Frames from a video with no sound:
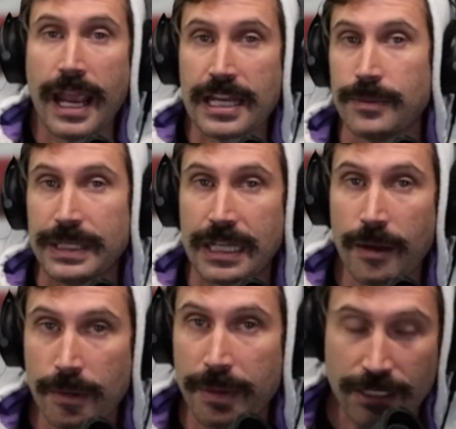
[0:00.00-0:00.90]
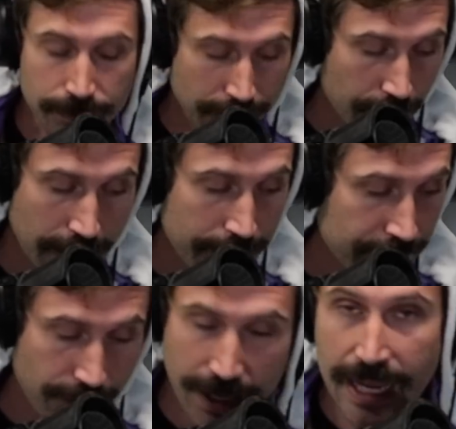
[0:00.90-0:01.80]
and to become a better programmer.
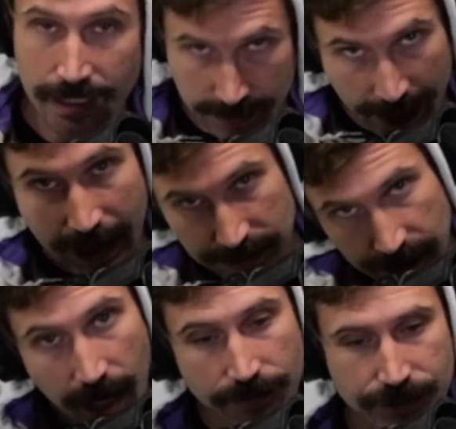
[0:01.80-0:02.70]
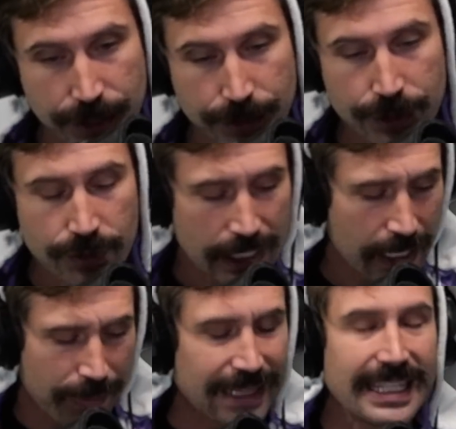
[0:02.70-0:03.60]
So hey, hats off to you.
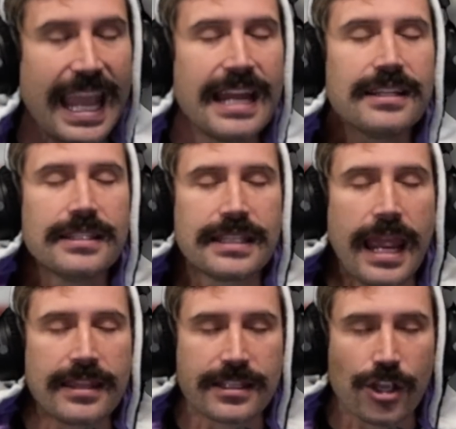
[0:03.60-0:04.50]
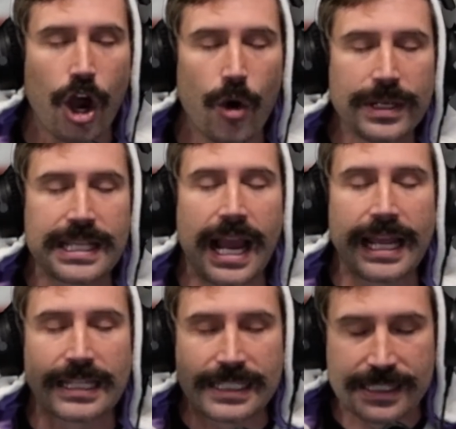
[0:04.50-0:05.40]
But at the end of the day, this always
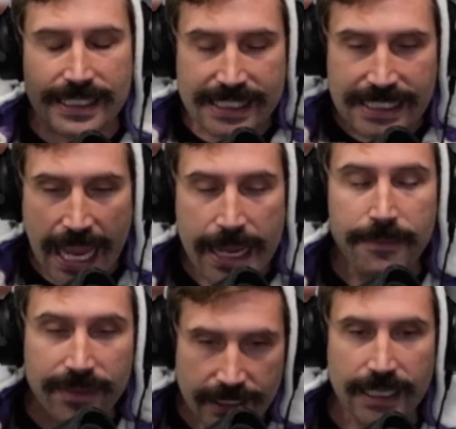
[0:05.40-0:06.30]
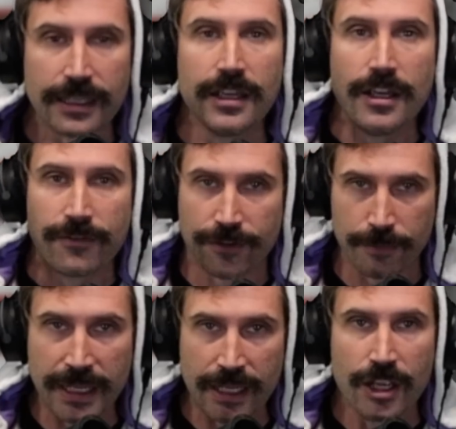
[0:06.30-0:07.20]
highlights the same thing for
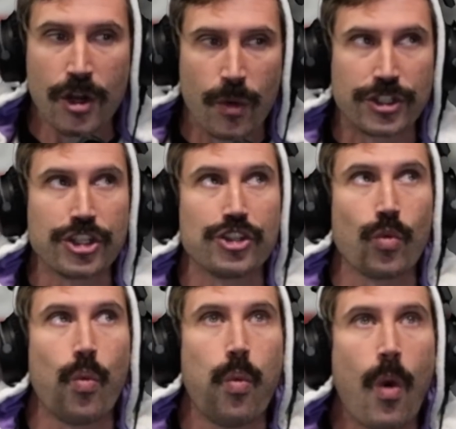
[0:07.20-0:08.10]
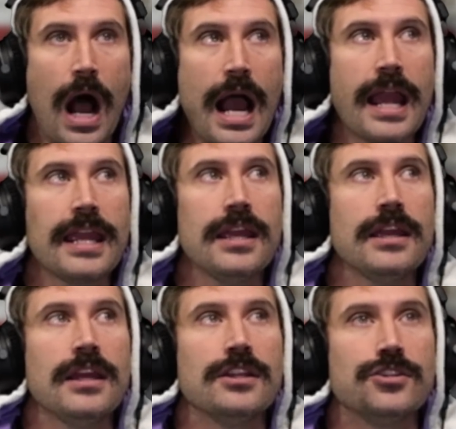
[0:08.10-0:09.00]
me, which is why
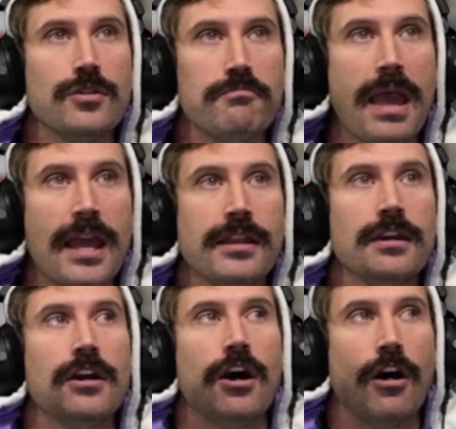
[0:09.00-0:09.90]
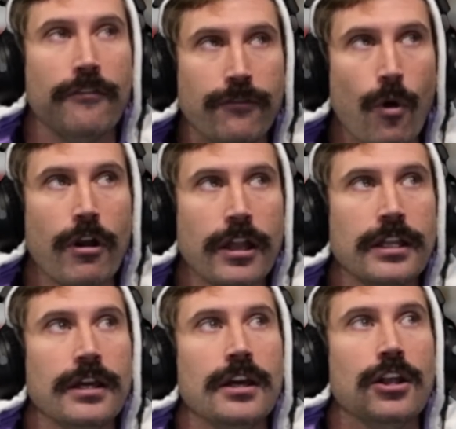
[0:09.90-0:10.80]
do men
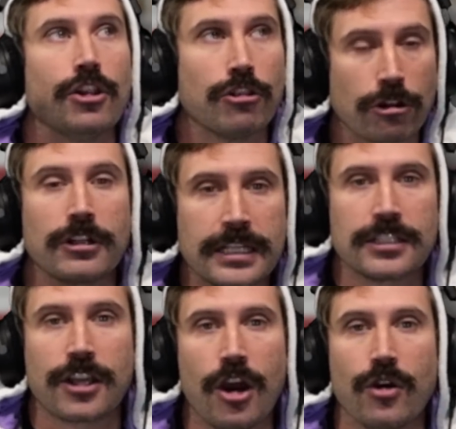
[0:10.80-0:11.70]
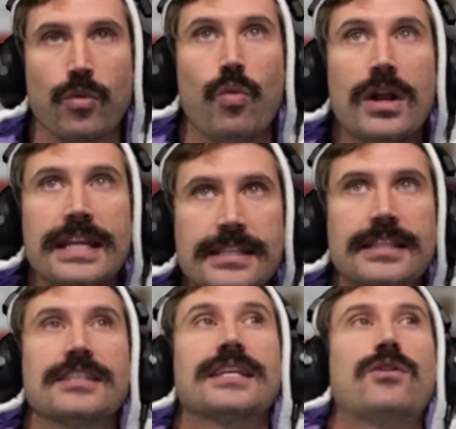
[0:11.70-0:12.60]
avoid learning to code. What is
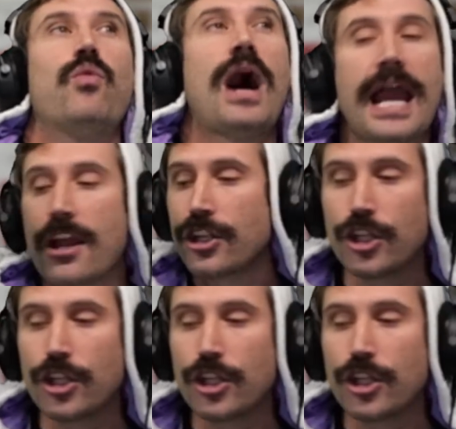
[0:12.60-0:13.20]
this? Like, why are